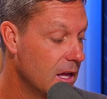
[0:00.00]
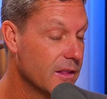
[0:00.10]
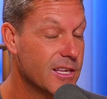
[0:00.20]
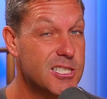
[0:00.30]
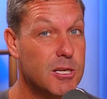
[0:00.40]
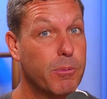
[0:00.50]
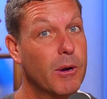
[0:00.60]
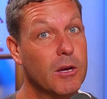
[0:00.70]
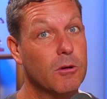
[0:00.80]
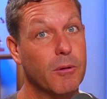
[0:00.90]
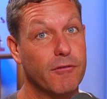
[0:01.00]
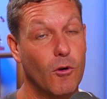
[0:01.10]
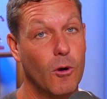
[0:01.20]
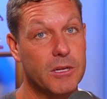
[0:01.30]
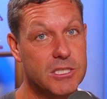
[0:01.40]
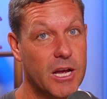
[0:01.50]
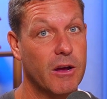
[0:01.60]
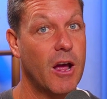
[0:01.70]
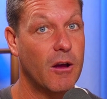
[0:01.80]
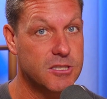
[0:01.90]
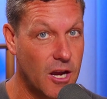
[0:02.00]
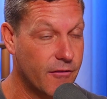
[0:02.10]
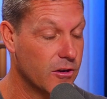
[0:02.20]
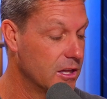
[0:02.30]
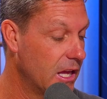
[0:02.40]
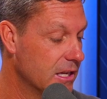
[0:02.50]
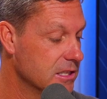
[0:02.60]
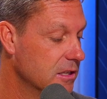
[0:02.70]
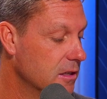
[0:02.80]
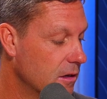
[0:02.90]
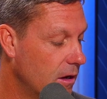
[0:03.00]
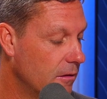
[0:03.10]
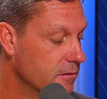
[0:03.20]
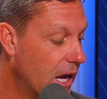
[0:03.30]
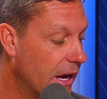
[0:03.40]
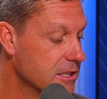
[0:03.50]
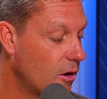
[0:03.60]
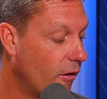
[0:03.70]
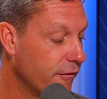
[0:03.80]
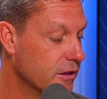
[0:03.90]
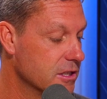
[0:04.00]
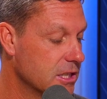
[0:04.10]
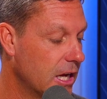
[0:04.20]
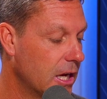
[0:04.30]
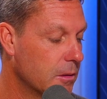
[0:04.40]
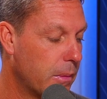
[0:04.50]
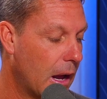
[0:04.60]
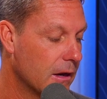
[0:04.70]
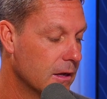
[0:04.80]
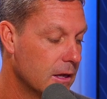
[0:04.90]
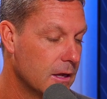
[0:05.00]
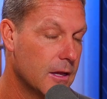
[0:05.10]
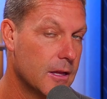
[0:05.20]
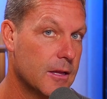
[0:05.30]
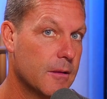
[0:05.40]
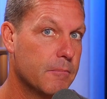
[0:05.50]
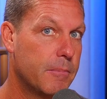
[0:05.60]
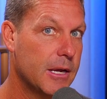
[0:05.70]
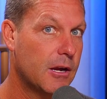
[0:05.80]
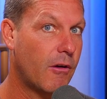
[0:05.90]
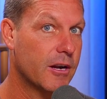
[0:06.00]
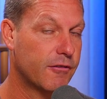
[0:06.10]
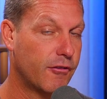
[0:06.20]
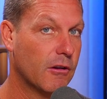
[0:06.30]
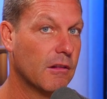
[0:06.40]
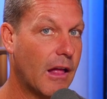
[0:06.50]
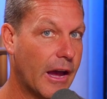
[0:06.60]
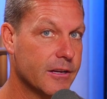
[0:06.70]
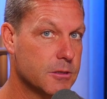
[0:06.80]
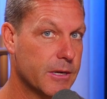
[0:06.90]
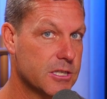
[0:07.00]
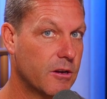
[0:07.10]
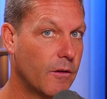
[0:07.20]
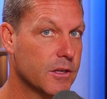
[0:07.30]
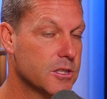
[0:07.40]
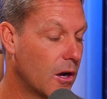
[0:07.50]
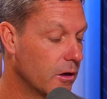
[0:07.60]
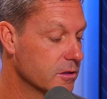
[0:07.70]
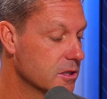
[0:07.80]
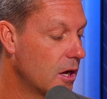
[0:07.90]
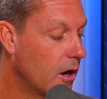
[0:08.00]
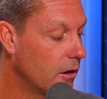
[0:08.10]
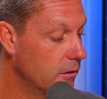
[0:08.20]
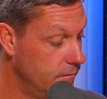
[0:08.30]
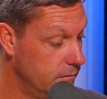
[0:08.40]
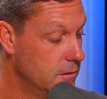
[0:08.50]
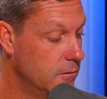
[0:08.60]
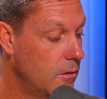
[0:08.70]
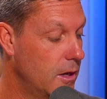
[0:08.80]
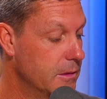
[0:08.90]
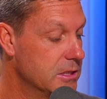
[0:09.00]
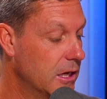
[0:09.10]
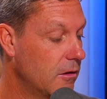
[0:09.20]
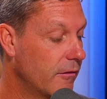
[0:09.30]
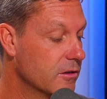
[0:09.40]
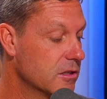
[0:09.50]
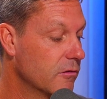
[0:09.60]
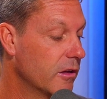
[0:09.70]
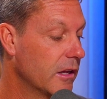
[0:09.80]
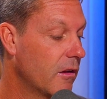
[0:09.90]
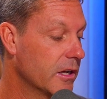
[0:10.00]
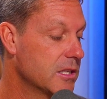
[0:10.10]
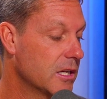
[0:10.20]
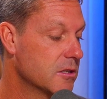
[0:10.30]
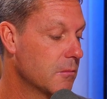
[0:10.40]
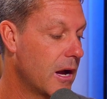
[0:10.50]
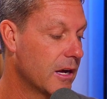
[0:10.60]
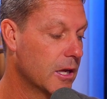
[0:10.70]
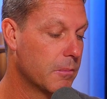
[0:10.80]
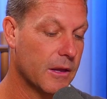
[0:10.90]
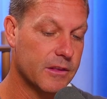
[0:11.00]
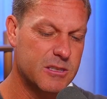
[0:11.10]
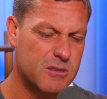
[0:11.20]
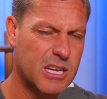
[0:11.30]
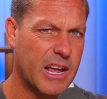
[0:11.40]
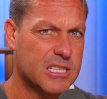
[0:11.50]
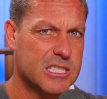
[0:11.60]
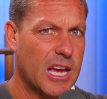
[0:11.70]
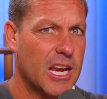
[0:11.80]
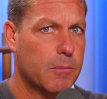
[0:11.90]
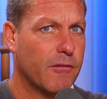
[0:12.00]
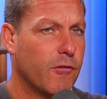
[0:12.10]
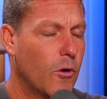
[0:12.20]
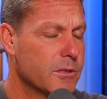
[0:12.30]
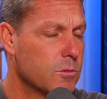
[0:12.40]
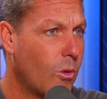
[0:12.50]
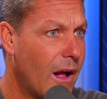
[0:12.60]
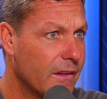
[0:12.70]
this is a pretty good performance. Now, I know it's over 1,000 days off the scene, but big crunch for it late, especially on the tote. So, one in particular obviously really liked Tatsumaki, but this was an outstanding performance, well